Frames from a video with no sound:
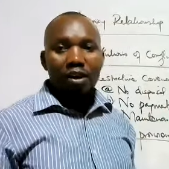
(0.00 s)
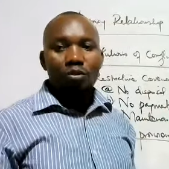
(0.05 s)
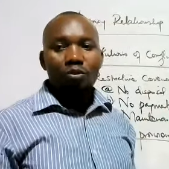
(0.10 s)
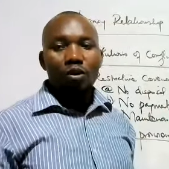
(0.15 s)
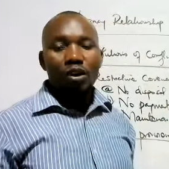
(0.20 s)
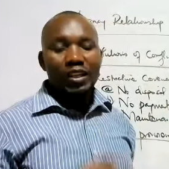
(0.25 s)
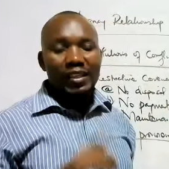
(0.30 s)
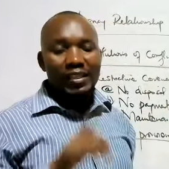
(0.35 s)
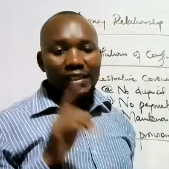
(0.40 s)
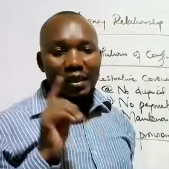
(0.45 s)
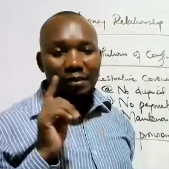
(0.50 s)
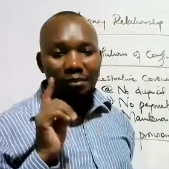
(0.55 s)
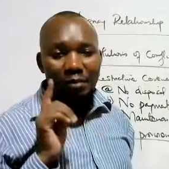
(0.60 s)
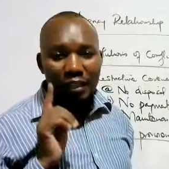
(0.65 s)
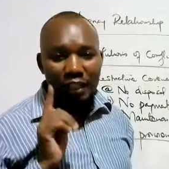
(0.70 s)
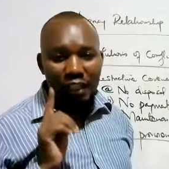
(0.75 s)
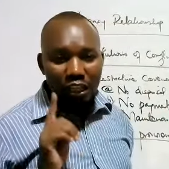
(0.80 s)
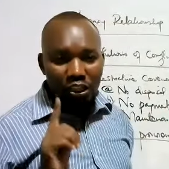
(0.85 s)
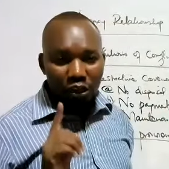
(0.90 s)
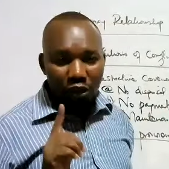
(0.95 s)
What is the
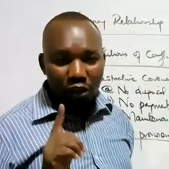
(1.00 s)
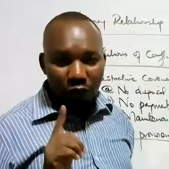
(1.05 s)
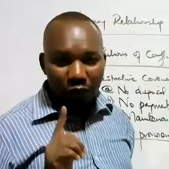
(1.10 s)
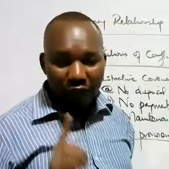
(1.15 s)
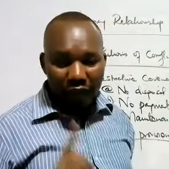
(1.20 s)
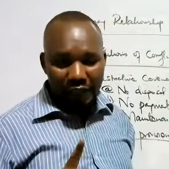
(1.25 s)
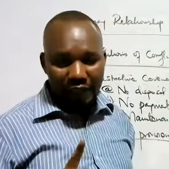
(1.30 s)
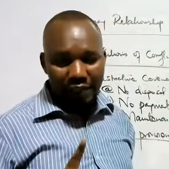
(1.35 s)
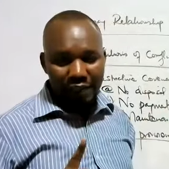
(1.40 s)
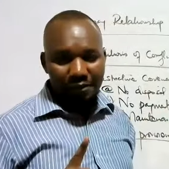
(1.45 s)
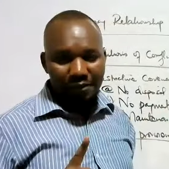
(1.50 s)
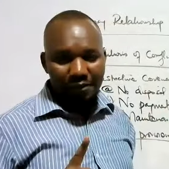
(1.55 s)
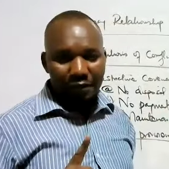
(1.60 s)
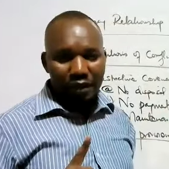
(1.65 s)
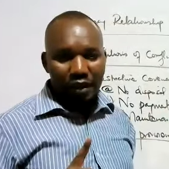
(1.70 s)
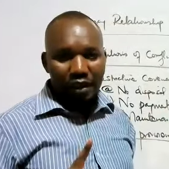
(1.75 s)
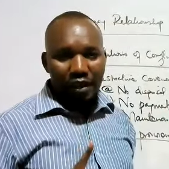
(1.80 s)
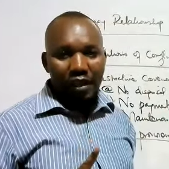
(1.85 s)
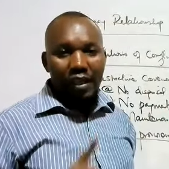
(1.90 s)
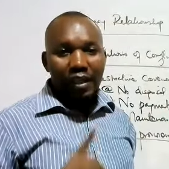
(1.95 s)
implication of that?
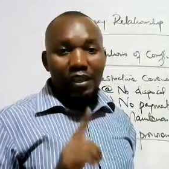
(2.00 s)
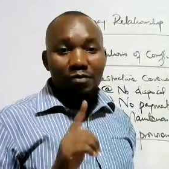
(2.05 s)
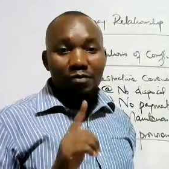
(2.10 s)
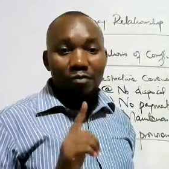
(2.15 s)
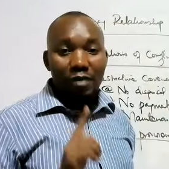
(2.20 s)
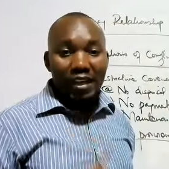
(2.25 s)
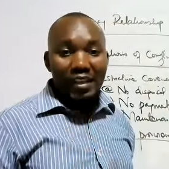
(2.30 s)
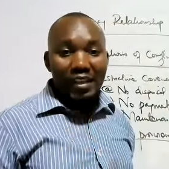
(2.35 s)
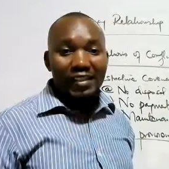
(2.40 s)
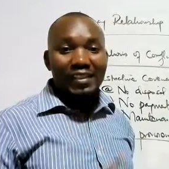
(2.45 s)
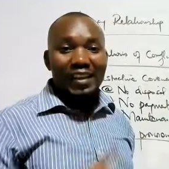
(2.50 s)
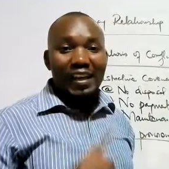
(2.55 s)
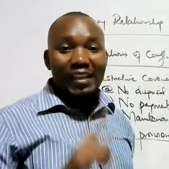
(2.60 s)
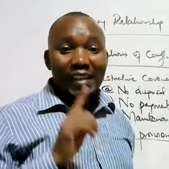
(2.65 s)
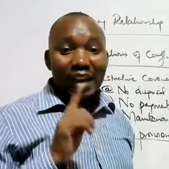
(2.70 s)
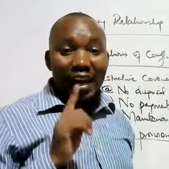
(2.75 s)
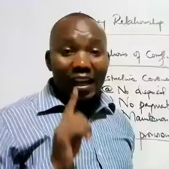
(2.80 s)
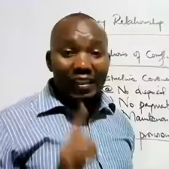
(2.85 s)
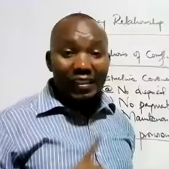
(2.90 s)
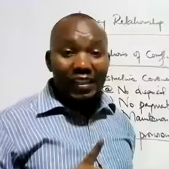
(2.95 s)
It means
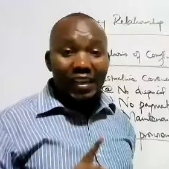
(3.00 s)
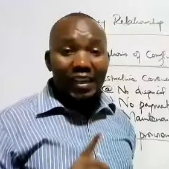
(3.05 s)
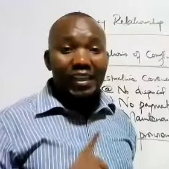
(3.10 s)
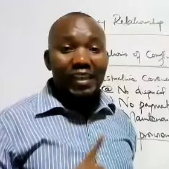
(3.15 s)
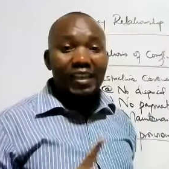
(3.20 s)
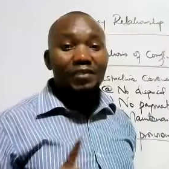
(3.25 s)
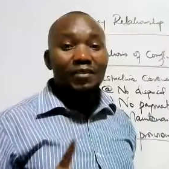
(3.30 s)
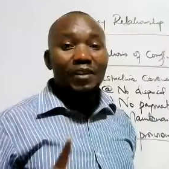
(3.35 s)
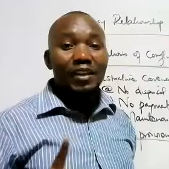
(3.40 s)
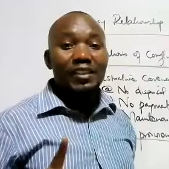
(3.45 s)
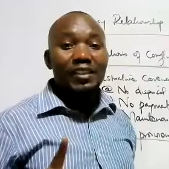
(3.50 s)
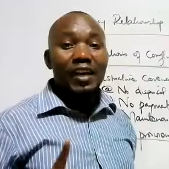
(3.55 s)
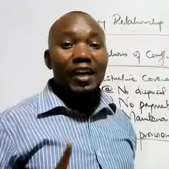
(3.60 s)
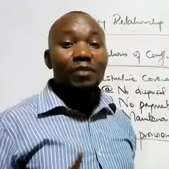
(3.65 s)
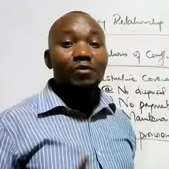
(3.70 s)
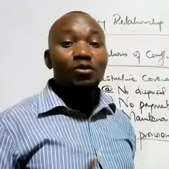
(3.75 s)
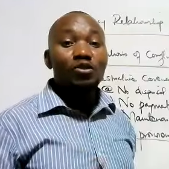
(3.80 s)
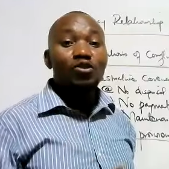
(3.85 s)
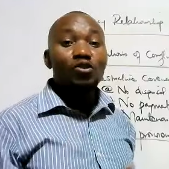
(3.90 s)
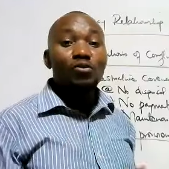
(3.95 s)
that at any given
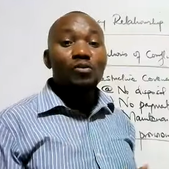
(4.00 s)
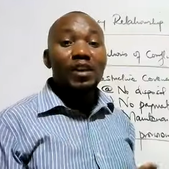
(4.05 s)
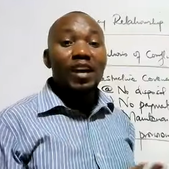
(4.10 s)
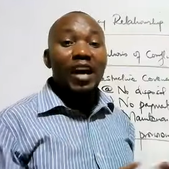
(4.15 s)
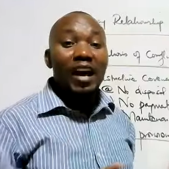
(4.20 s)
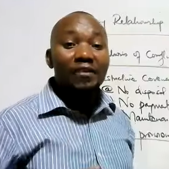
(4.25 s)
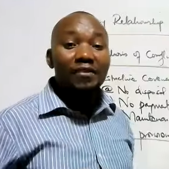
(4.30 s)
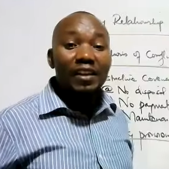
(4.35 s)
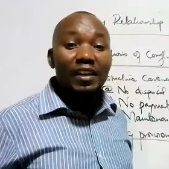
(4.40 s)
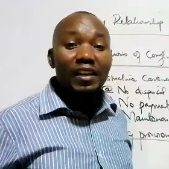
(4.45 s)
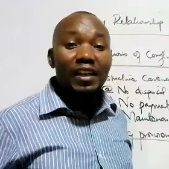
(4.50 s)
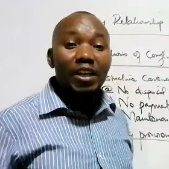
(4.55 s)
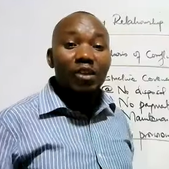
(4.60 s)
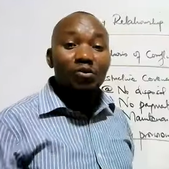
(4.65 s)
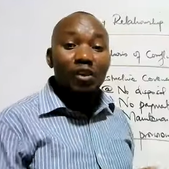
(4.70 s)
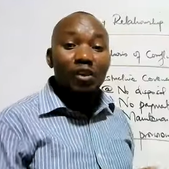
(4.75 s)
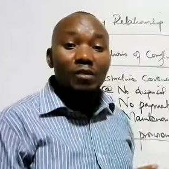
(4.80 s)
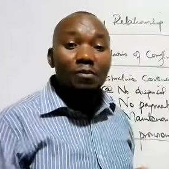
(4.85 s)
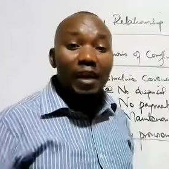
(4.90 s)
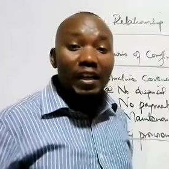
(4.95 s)
time, you should be having
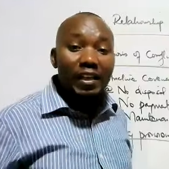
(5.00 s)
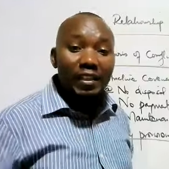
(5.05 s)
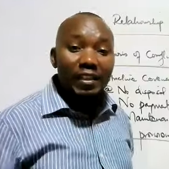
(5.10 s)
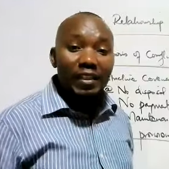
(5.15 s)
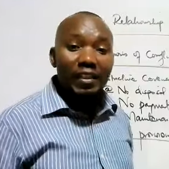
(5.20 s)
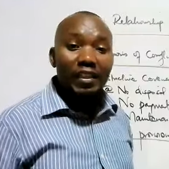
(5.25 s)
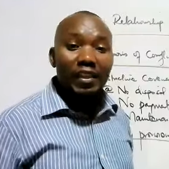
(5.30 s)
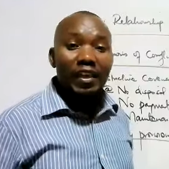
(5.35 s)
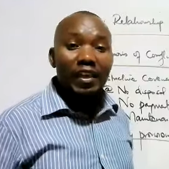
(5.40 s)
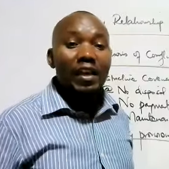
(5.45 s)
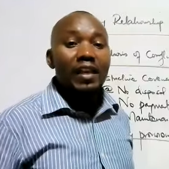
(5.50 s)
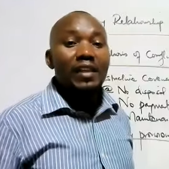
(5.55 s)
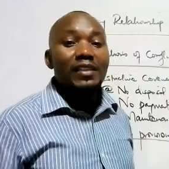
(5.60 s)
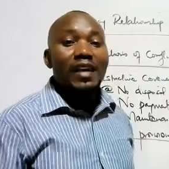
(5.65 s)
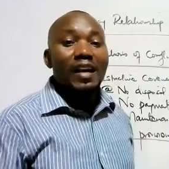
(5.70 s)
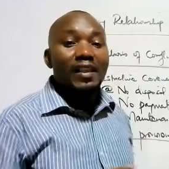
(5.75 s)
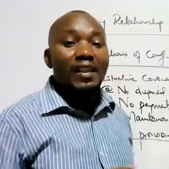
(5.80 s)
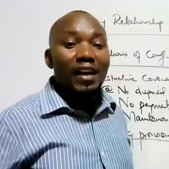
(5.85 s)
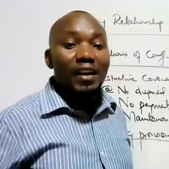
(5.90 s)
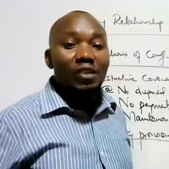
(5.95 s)
liquid money,
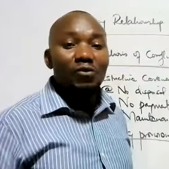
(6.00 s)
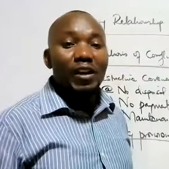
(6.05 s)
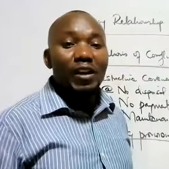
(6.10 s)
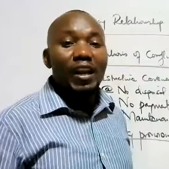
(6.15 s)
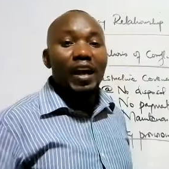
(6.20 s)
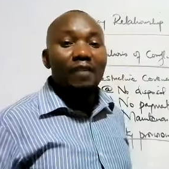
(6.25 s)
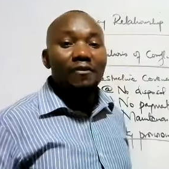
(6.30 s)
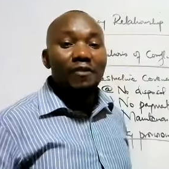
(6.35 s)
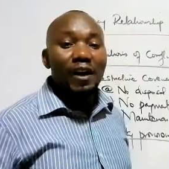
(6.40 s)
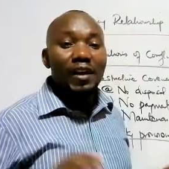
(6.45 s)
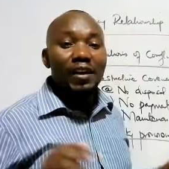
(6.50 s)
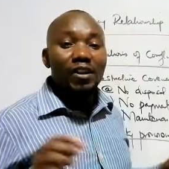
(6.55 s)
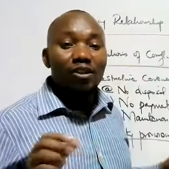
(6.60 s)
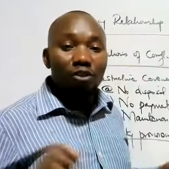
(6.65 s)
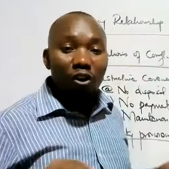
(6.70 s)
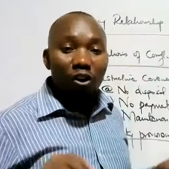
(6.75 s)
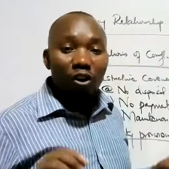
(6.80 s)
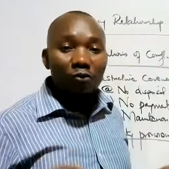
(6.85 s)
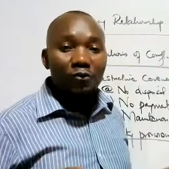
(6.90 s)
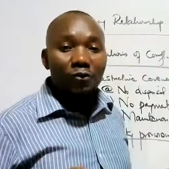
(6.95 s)
such that whenever I
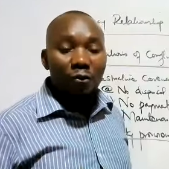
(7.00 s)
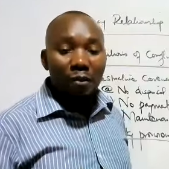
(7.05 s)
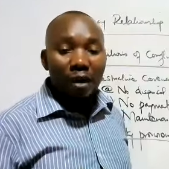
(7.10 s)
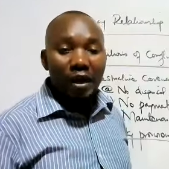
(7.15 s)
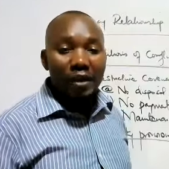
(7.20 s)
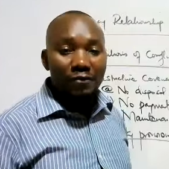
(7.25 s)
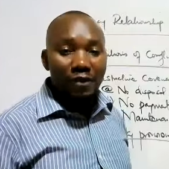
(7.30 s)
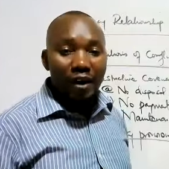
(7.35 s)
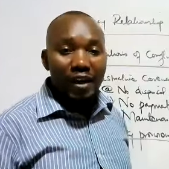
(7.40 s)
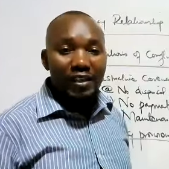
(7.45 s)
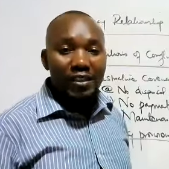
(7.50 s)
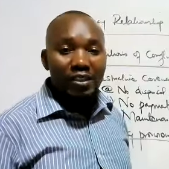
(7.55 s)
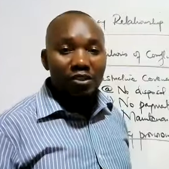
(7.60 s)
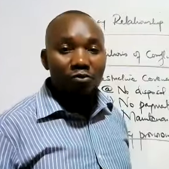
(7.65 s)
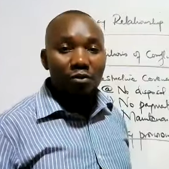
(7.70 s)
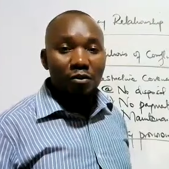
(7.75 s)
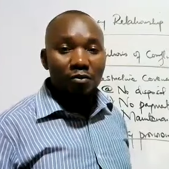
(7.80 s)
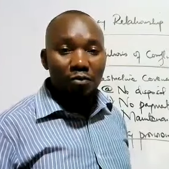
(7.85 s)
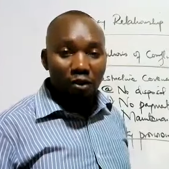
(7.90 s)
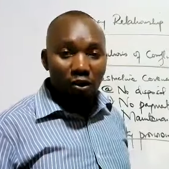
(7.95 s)
call for my funds
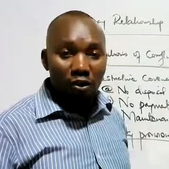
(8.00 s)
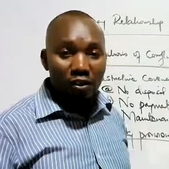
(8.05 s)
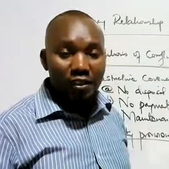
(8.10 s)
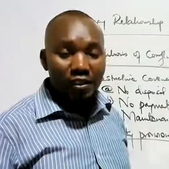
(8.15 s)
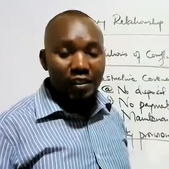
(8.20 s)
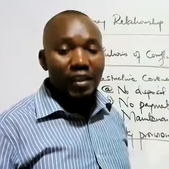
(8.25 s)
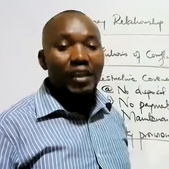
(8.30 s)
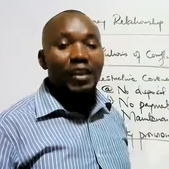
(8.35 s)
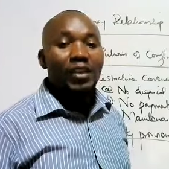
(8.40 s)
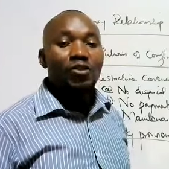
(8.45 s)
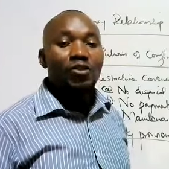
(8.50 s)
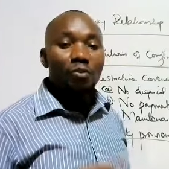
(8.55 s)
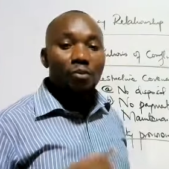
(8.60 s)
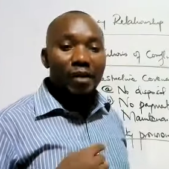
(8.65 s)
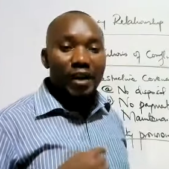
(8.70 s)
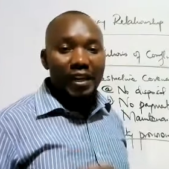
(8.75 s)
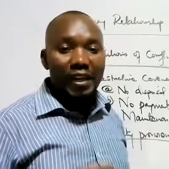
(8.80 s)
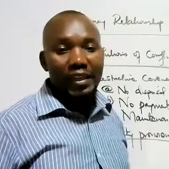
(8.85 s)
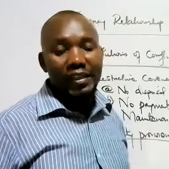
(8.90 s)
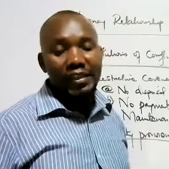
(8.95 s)
to be brought, you
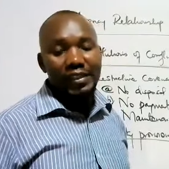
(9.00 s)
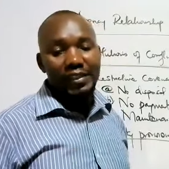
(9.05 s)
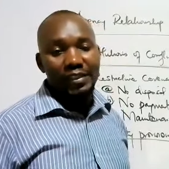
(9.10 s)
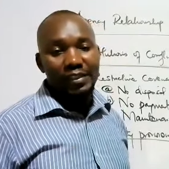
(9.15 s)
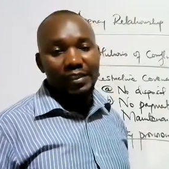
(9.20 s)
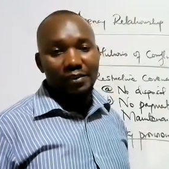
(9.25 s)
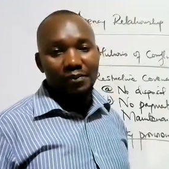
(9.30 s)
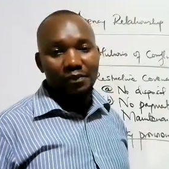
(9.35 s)
bring it.